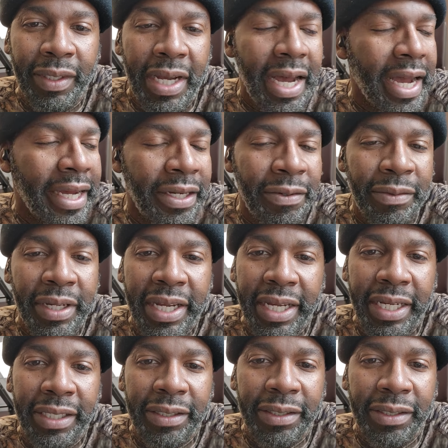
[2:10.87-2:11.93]
I don't
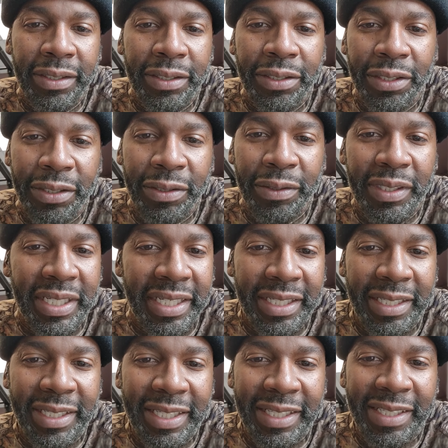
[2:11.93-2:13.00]
hate Jews.
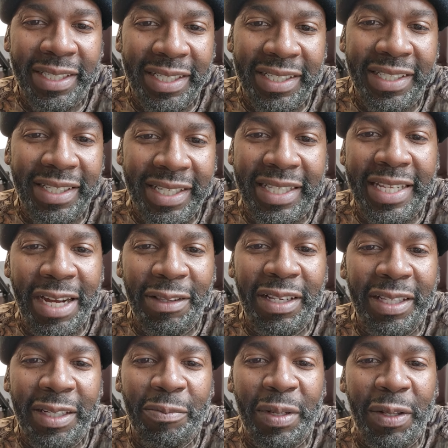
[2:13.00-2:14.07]

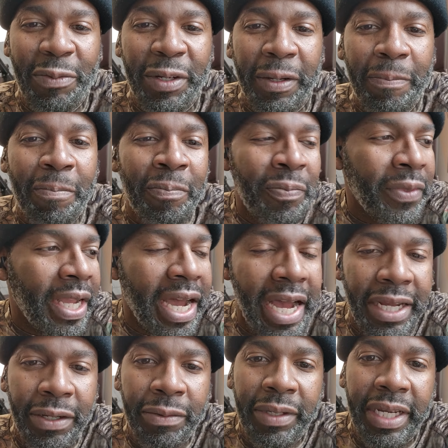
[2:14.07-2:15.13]
Let this be the real.
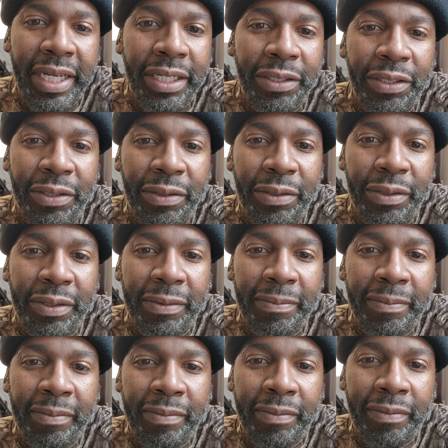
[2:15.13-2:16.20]
I don't hate Jews.
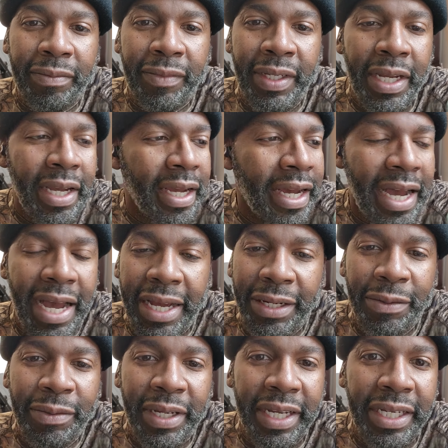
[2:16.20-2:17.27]
I
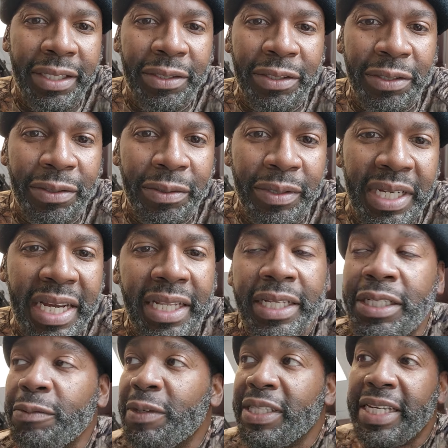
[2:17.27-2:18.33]
don't hate Jews.
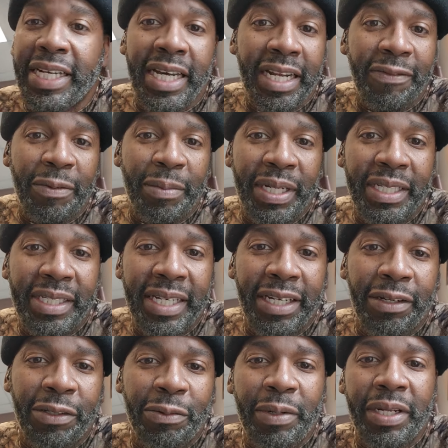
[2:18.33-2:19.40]
This is what they got everybody saying
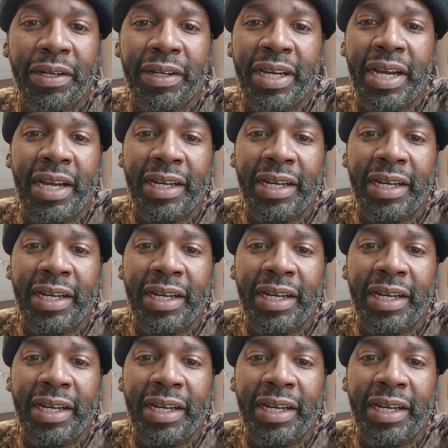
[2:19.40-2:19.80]
on Twitter.